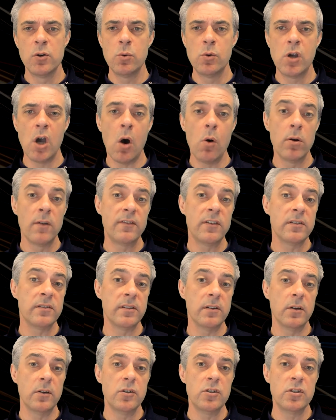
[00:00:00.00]
goal of the
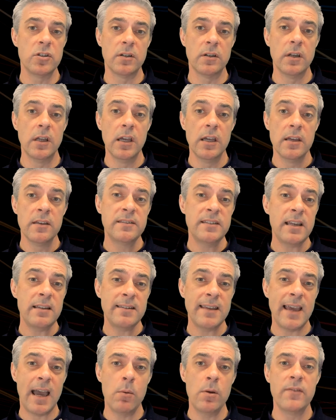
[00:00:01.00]
solution set
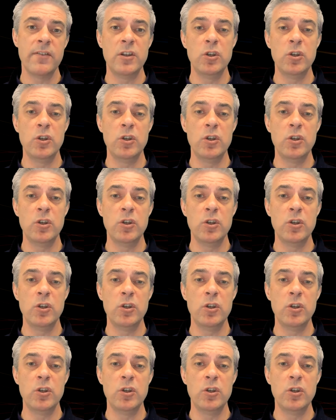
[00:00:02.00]
out within